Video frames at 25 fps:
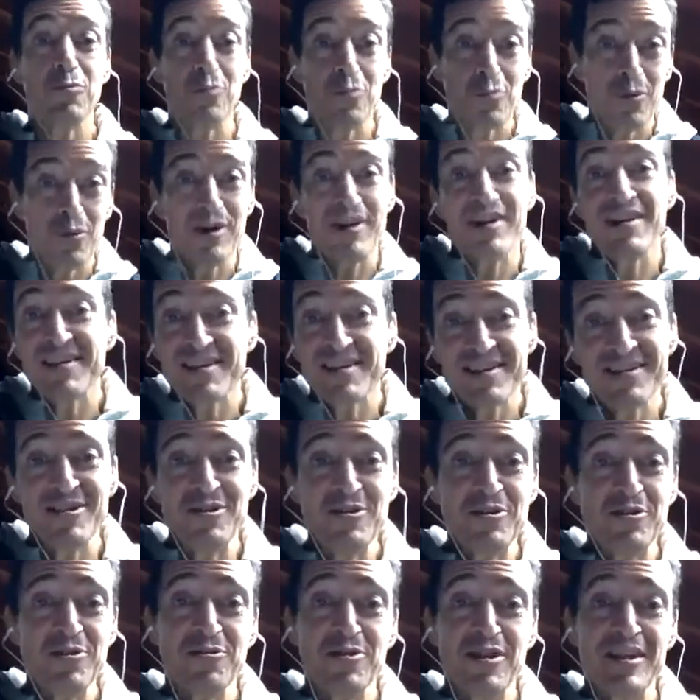Whereas,
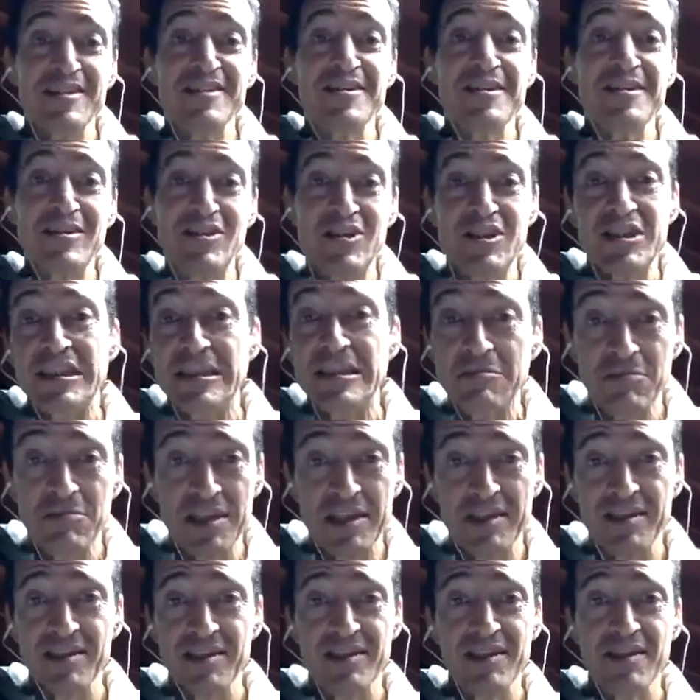it's
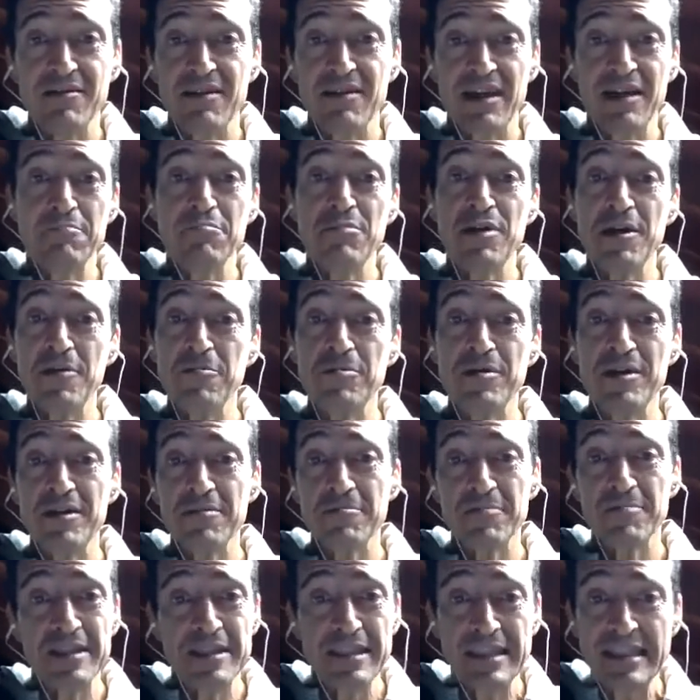legitimate. It may be
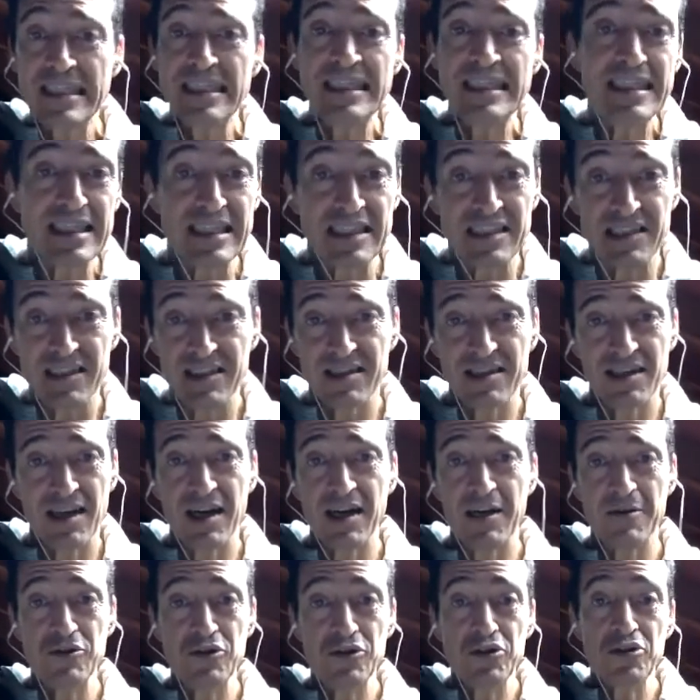even a need.
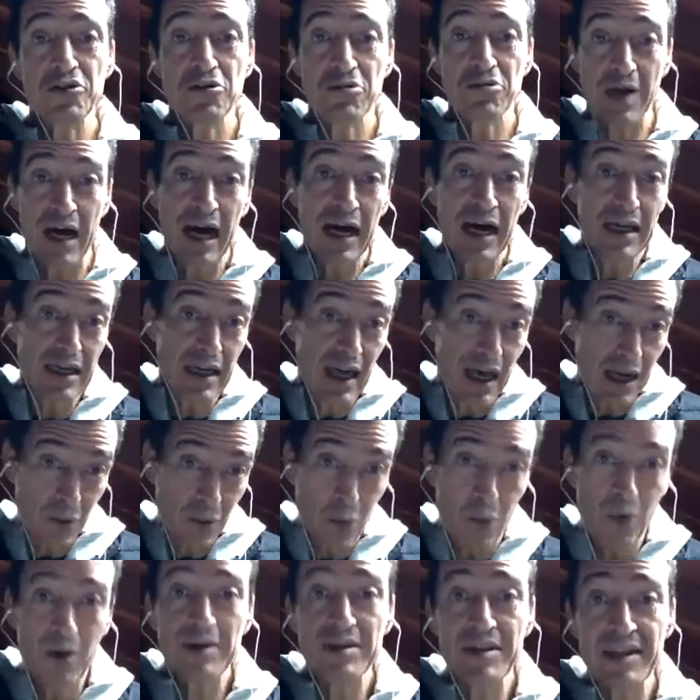I
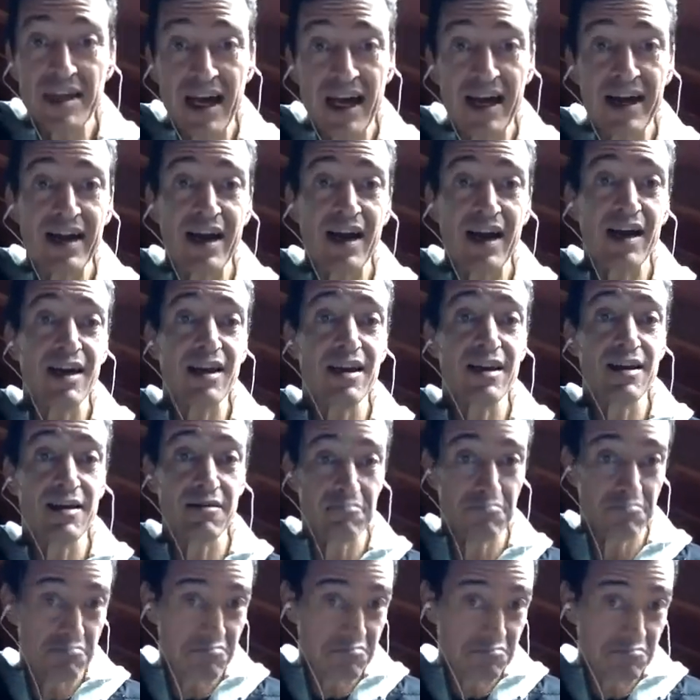want that. I,
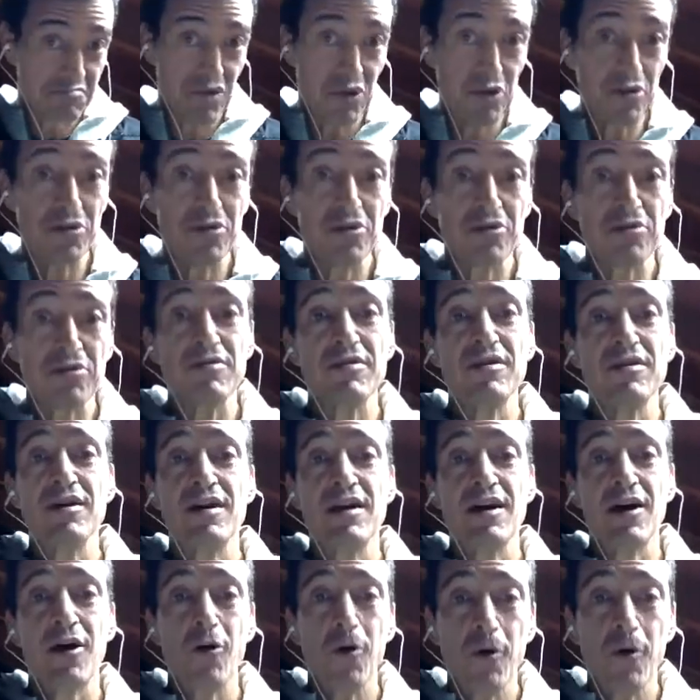you know,
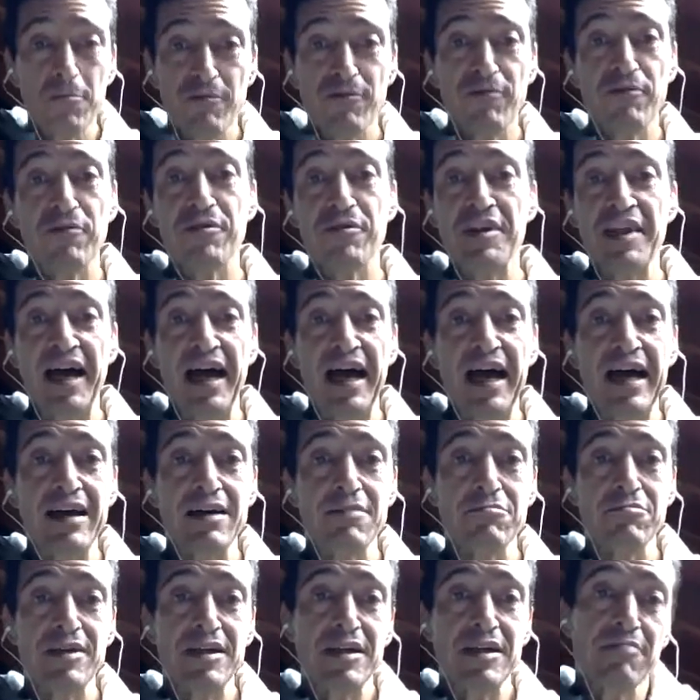hope for
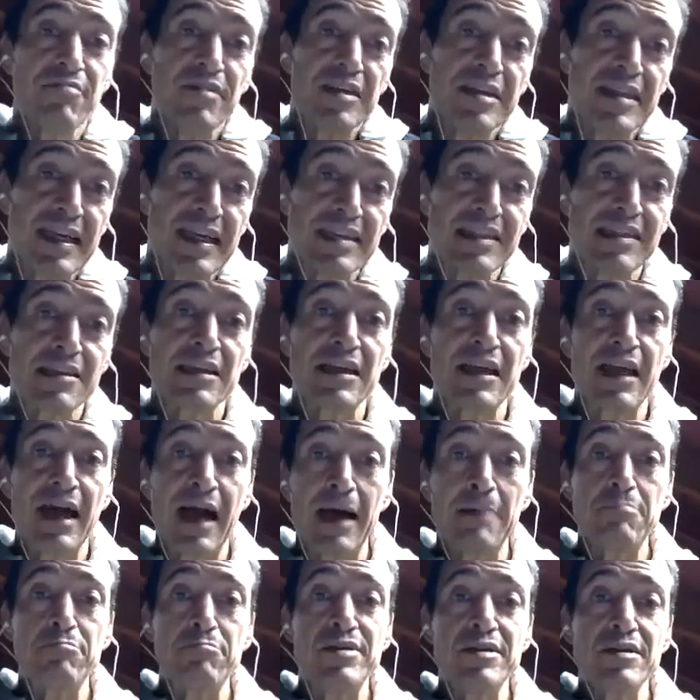that. But if it doesn't
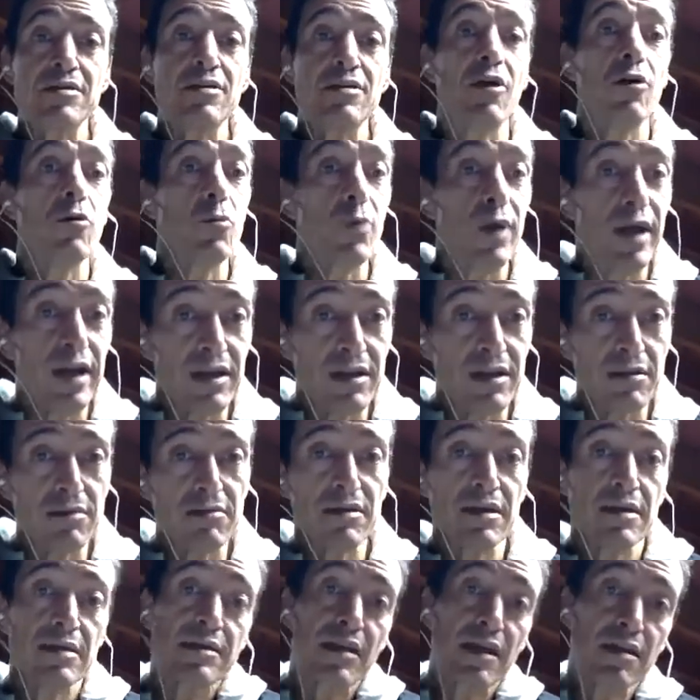happen, oh well,
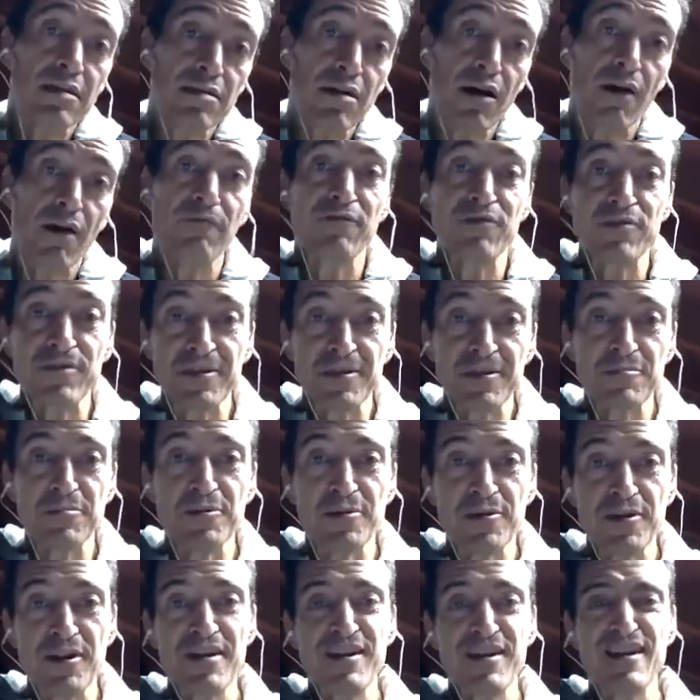it's
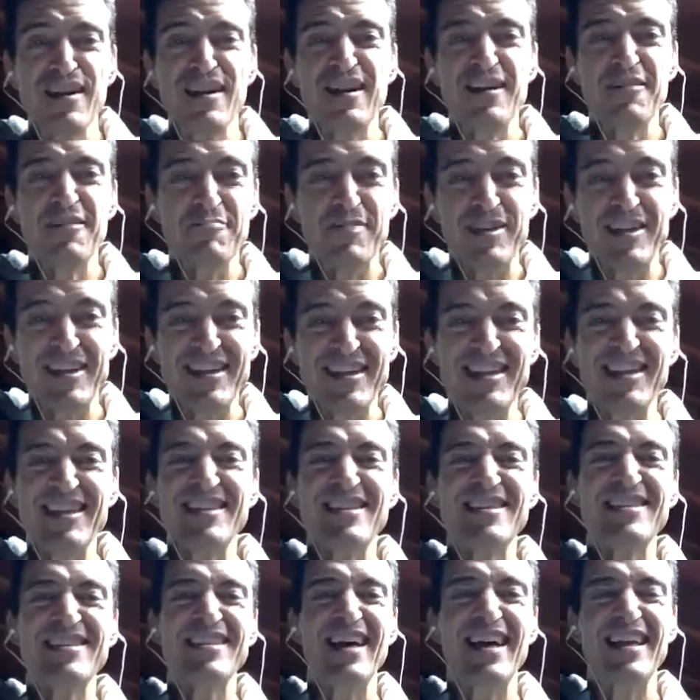uncomfortable. But
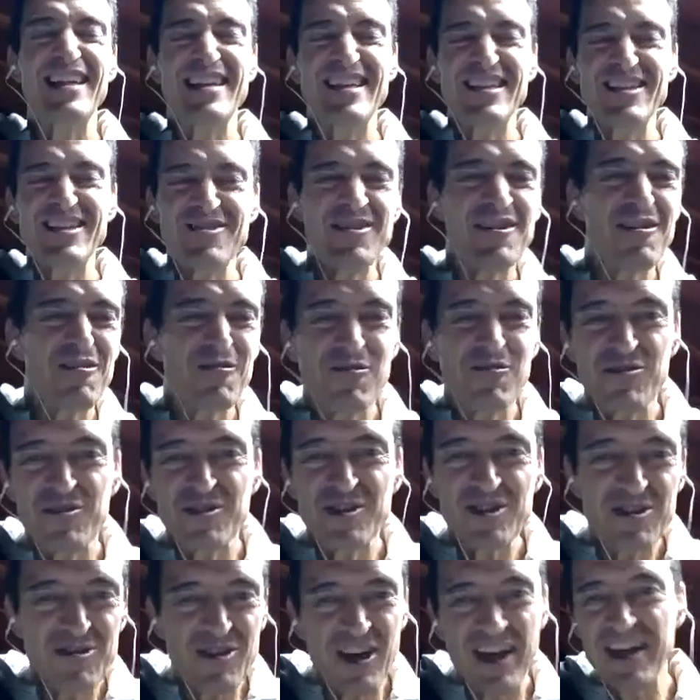this additional
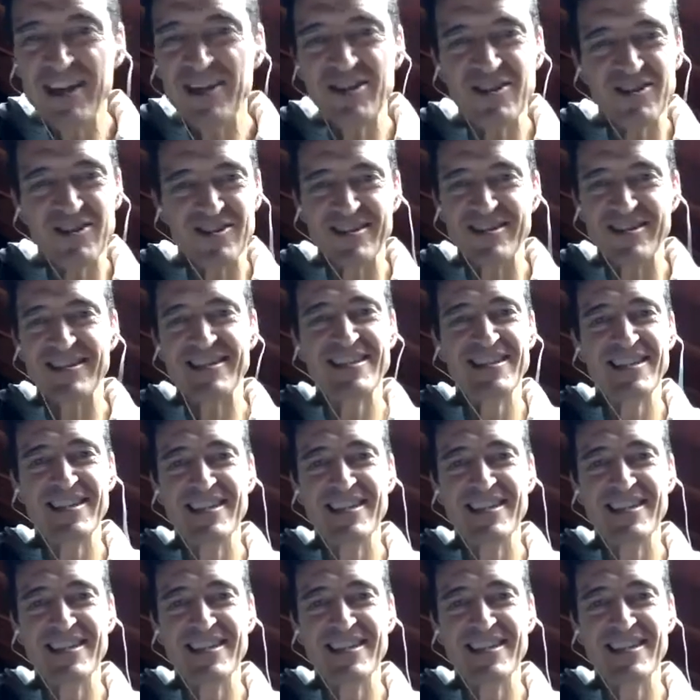frustration,